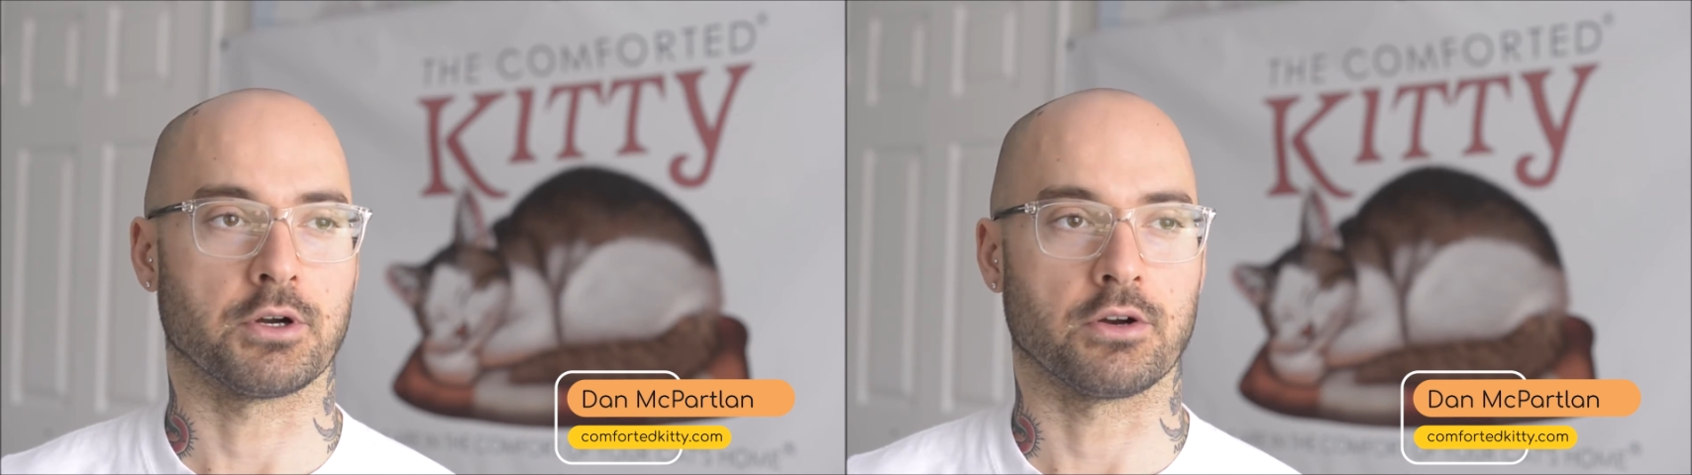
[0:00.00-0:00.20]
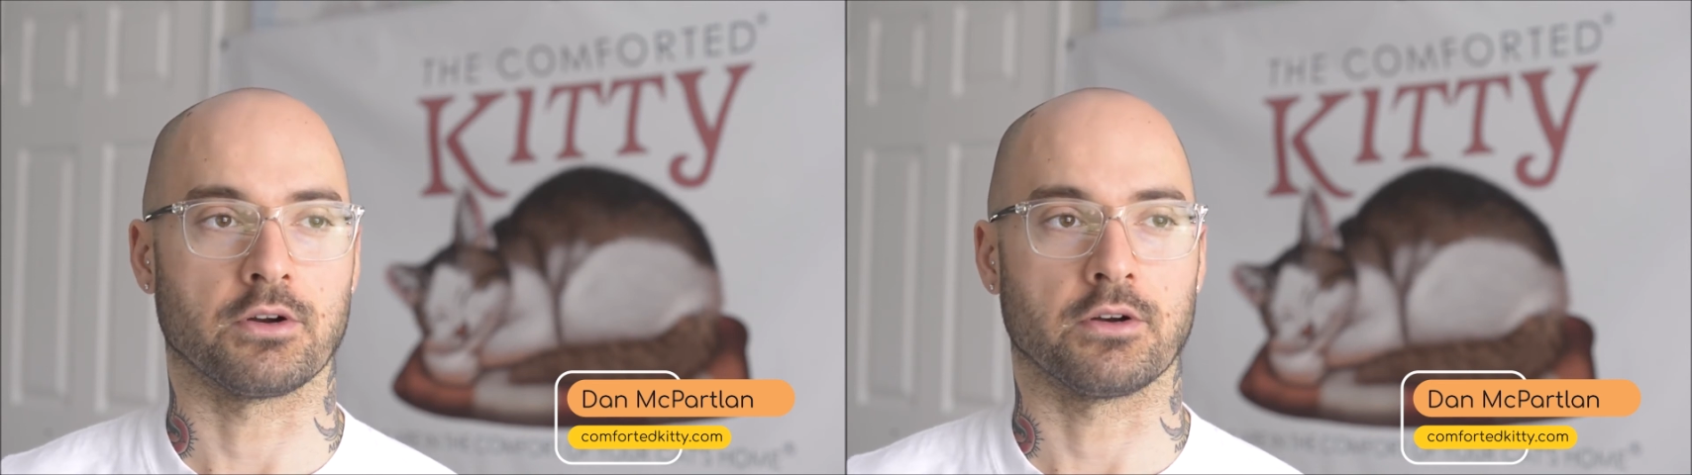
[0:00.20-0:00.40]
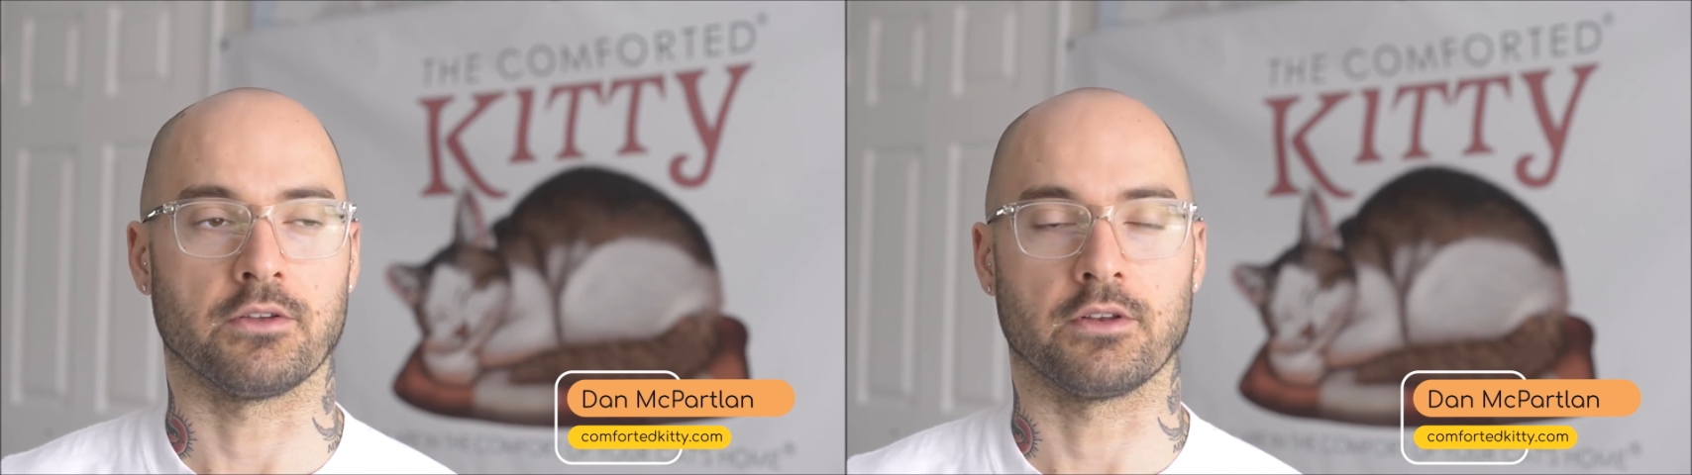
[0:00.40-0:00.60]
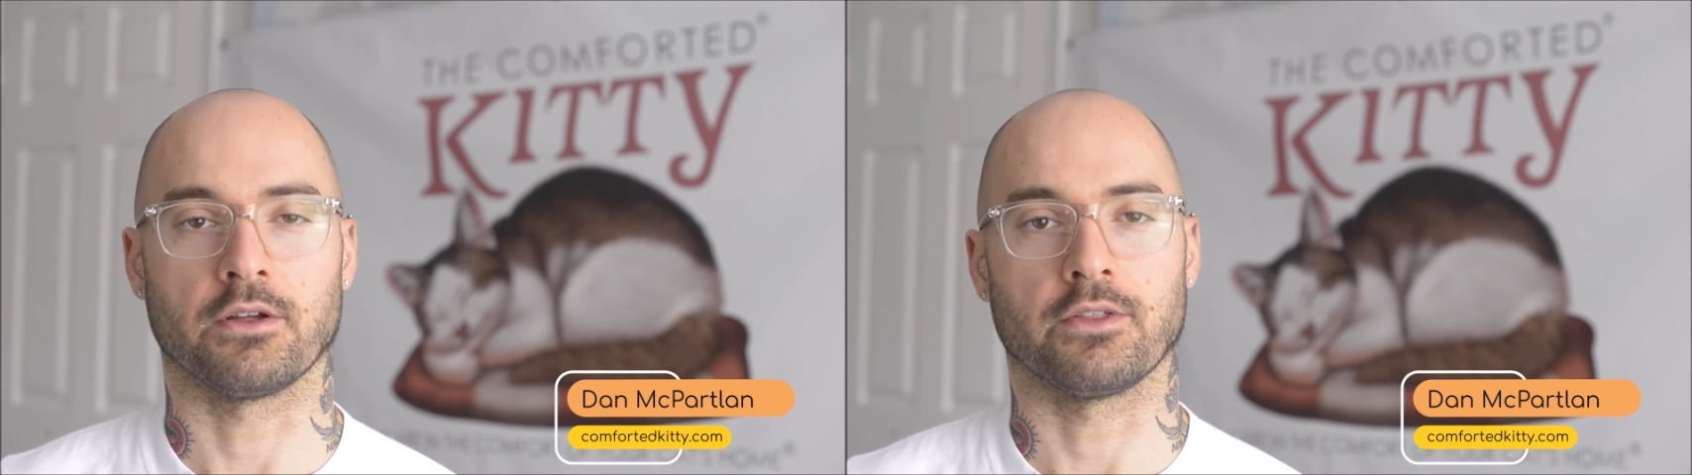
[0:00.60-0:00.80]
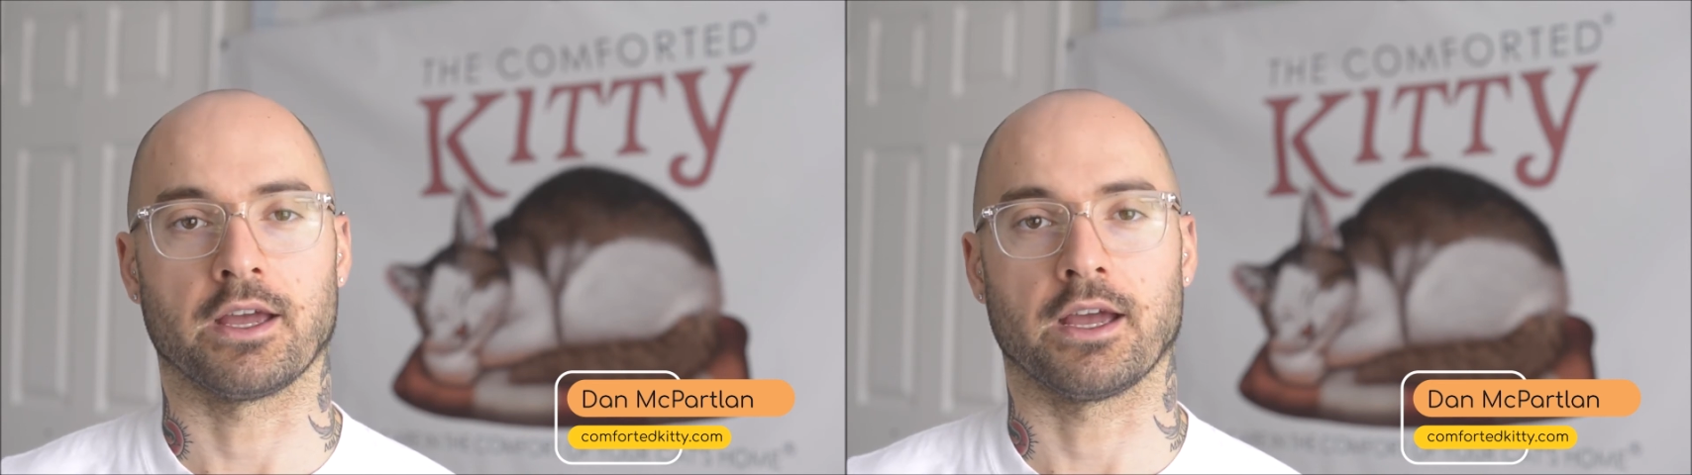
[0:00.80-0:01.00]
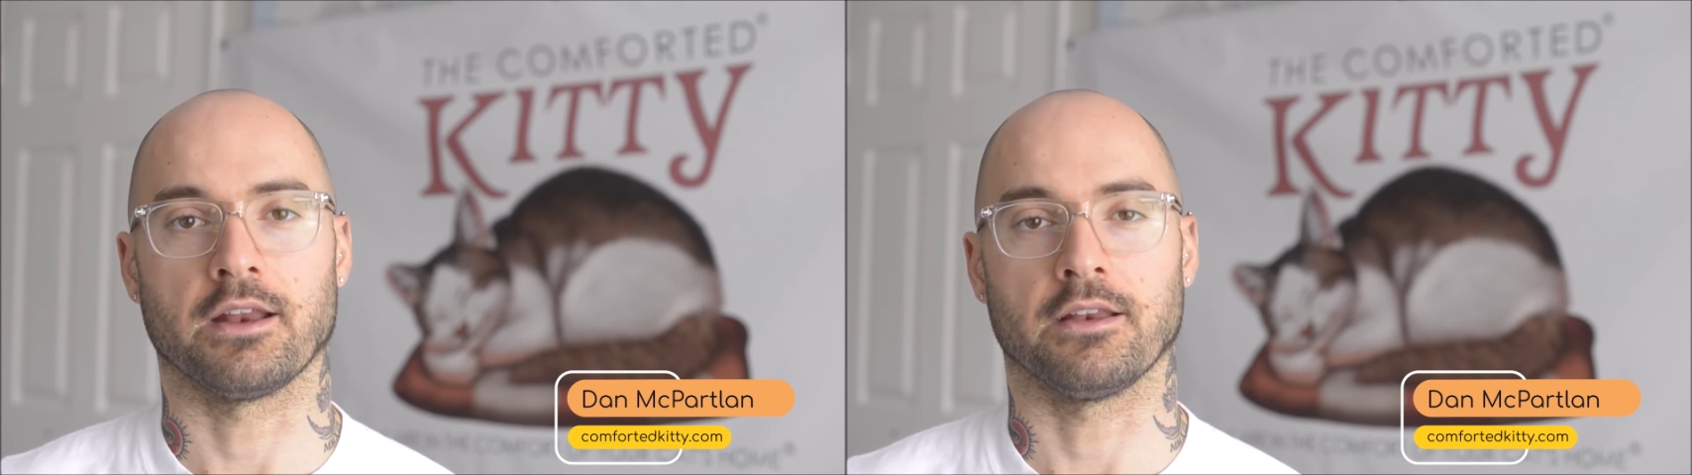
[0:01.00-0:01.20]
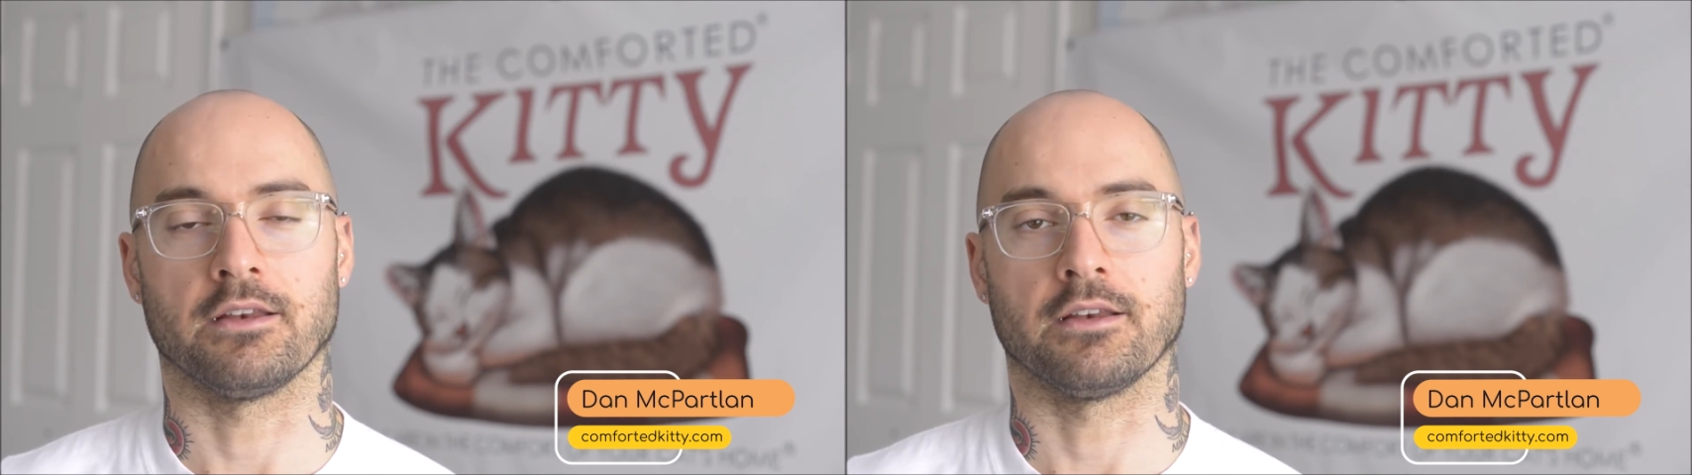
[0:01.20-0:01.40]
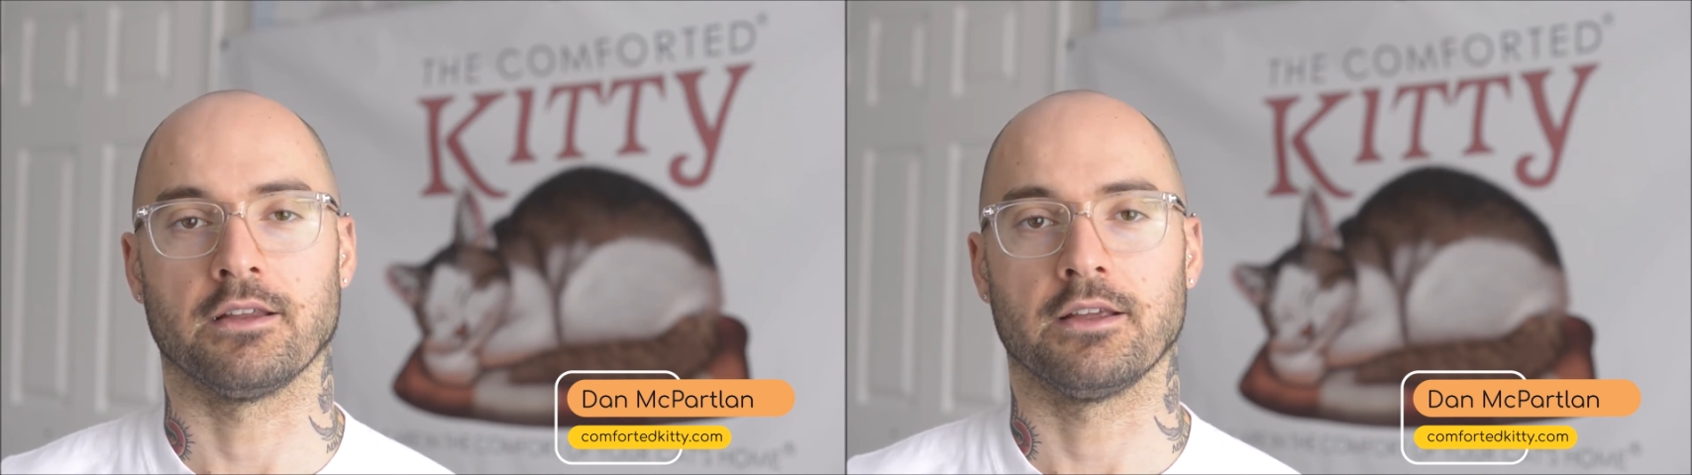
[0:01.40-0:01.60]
birds and all that, and